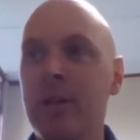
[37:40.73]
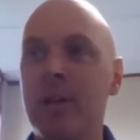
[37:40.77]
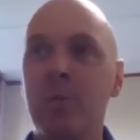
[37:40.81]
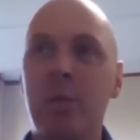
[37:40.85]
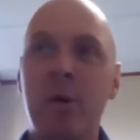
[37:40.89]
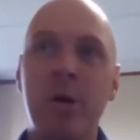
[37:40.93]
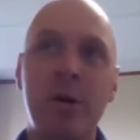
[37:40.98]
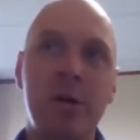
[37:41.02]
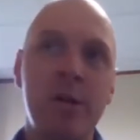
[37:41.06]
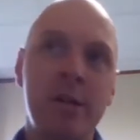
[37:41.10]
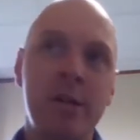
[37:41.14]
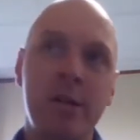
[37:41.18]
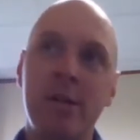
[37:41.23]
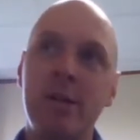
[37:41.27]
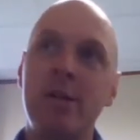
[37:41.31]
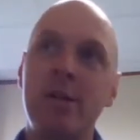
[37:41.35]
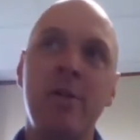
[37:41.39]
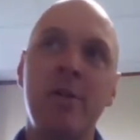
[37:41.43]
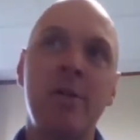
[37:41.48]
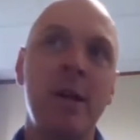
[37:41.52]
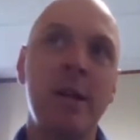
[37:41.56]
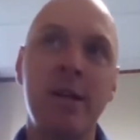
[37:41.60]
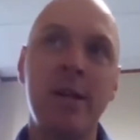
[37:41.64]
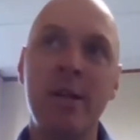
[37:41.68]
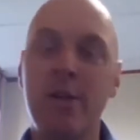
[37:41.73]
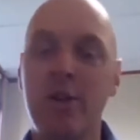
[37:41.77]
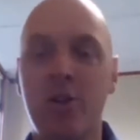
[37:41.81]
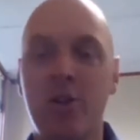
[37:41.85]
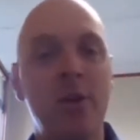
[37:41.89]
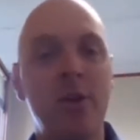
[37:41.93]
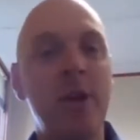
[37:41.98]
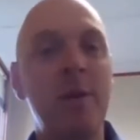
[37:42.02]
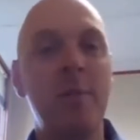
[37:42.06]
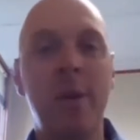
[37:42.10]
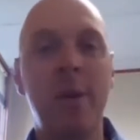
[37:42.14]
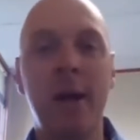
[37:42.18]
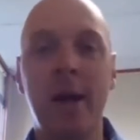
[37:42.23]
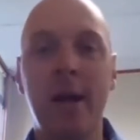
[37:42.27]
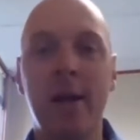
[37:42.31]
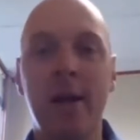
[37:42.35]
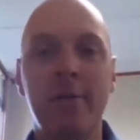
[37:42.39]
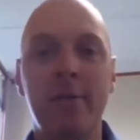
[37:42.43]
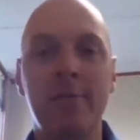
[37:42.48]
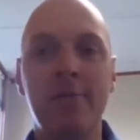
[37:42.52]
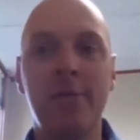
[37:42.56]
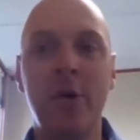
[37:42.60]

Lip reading: this person's doing this treatment.